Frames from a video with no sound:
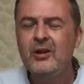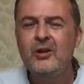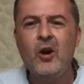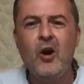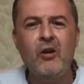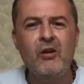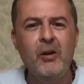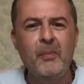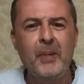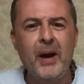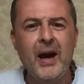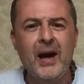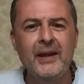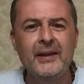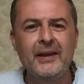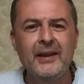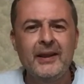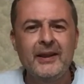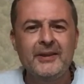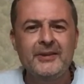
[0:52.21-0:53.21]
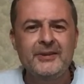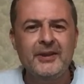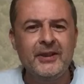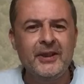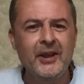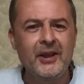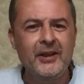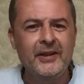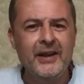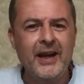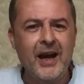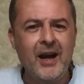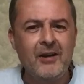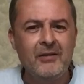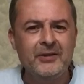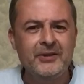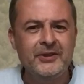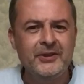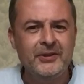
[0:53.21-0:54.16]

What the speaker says: Korriban to learn how